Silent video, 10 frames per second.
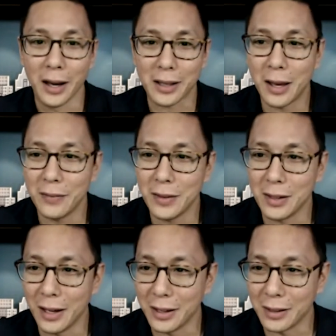
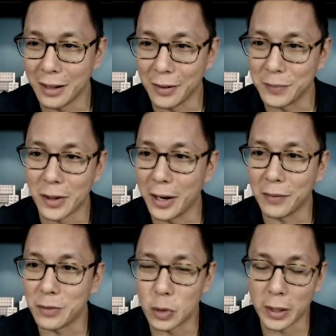Kevin,
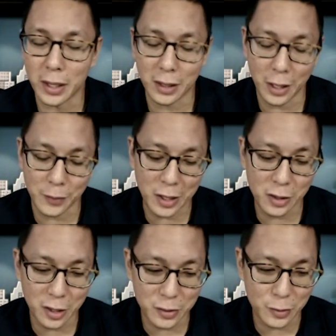sorry, Julian, can
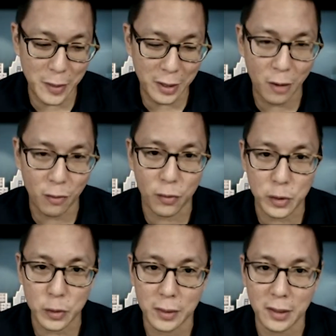you talk to us about how
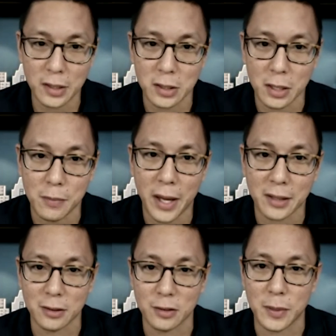virtualization
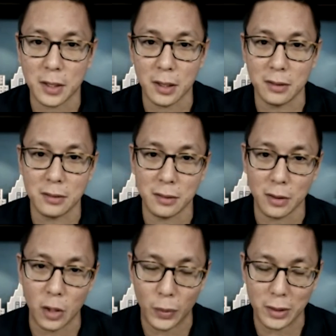impacts this? Because,
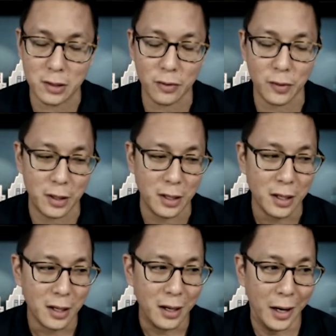with different,
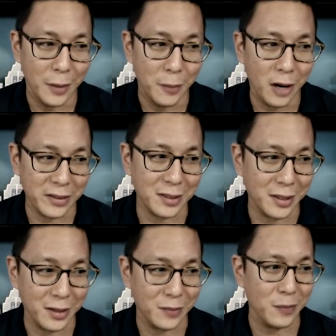
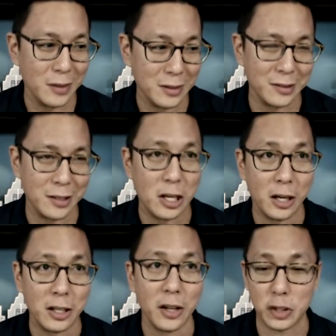obviously, this is
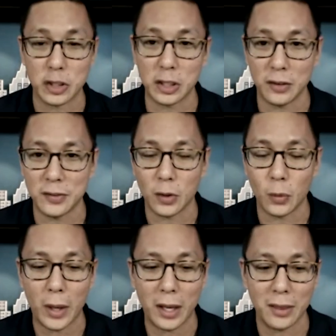another shift in the
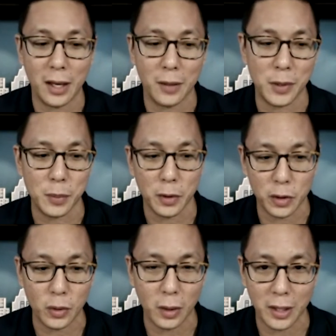way that people are
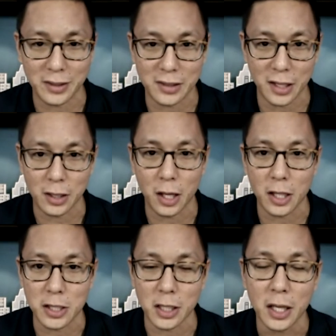utilizing
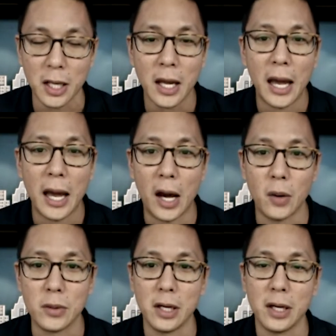technology.
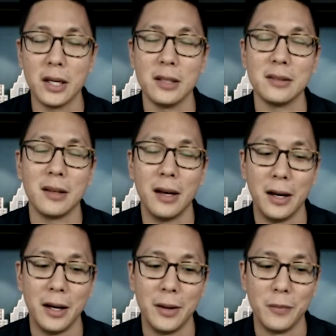How does
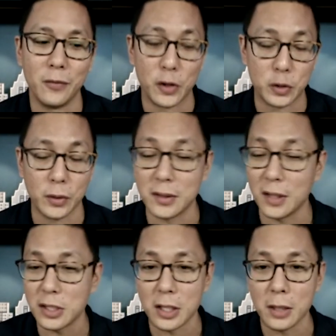
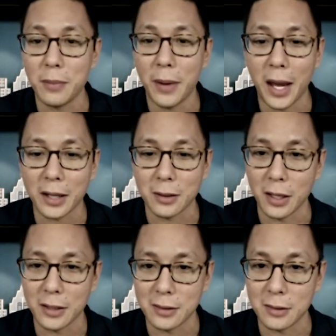virtualization impact the
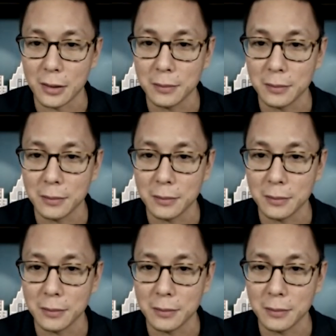licensing?